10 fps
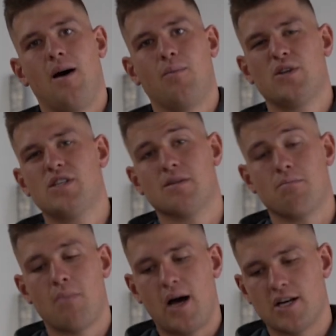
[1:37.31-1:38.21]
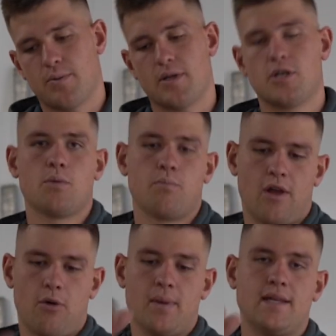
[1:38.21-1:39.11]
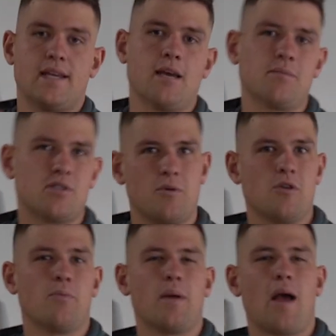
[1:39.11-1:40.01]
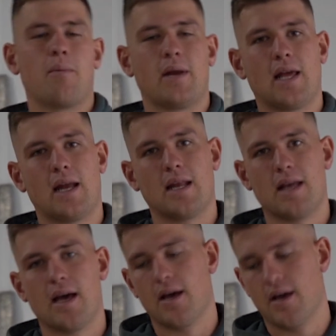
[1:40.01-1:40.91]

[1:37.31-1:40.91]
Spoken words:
which isn't much, but they'll be deep, so you'll be able to get in there.